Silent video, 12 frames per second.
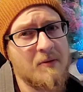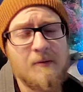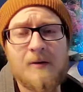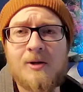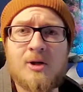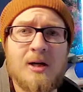
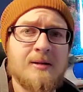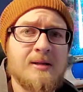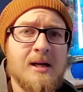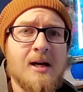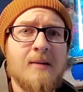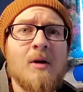fish at a
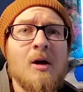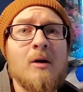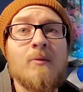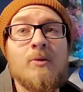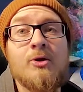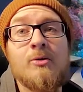time,
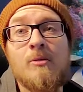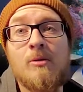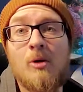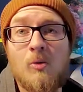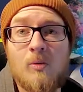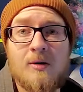which
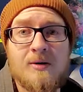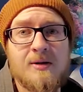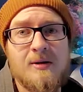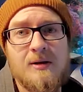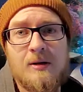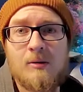lowers
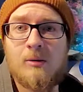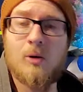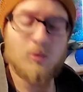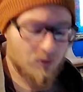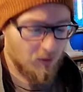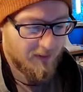the
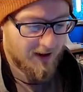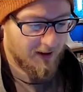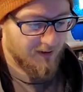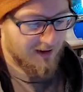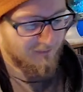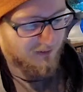local
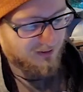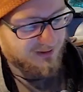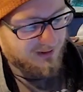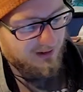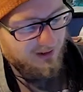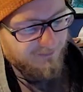
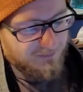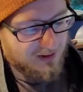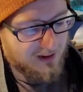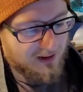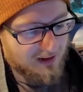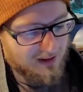biodiversity.
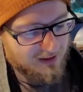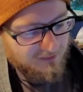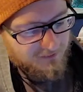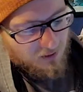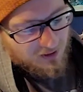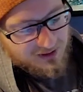And then,
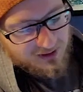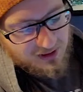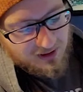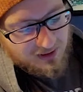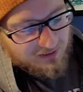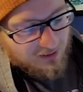of course,
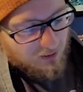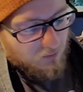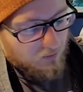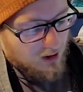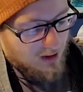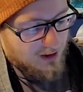the
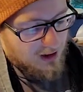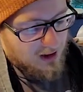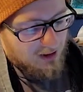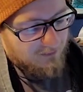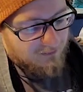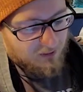
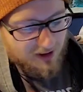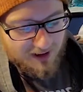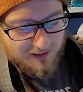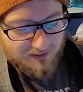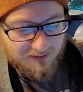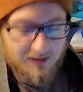runoff,
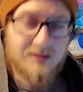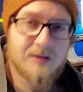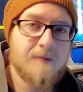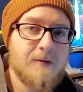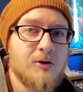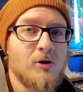right? These
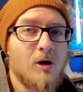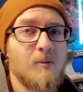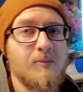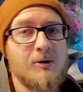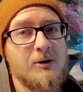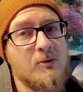fish are
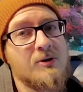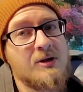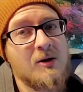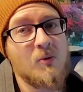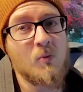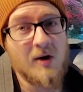
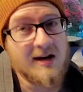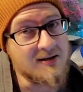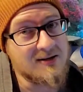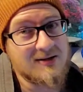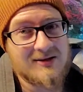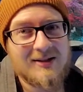producing
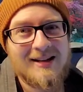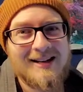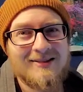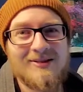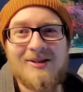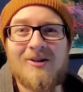waste.
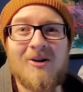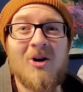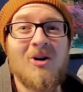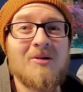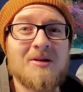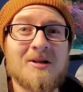They're all in a